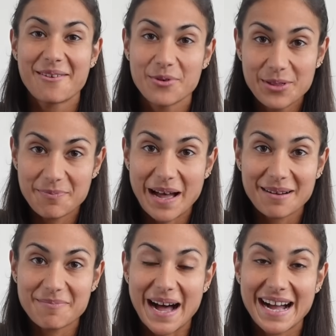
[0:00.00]
with a
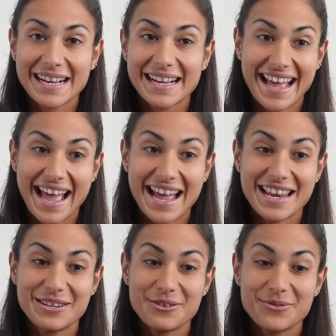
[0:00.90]
backpack
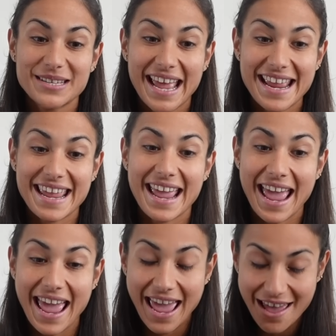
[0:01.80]
and you take
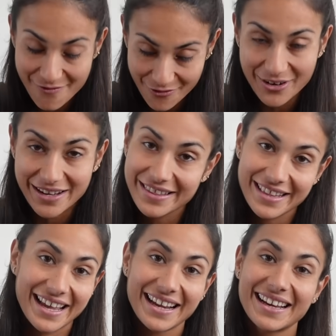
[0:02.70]

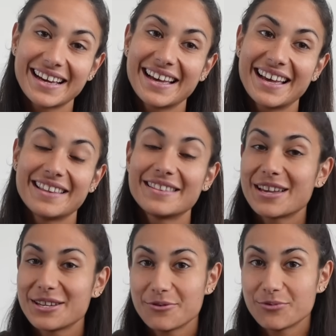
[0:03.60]
everything
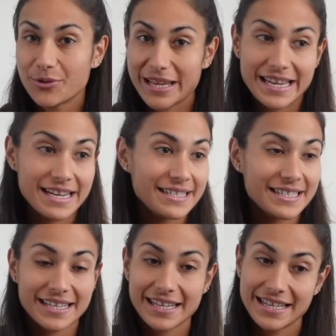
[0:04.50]
that you will
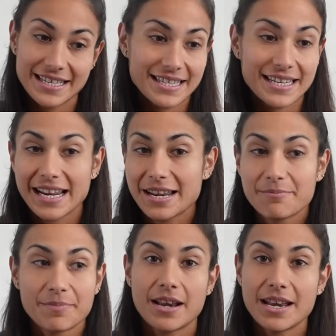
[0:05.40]
eat,
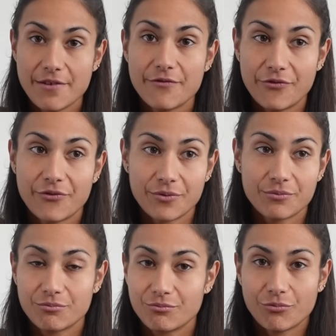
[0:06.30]
sleep, live
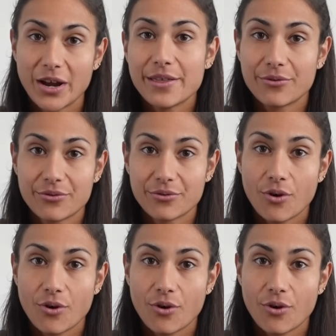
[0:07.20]
with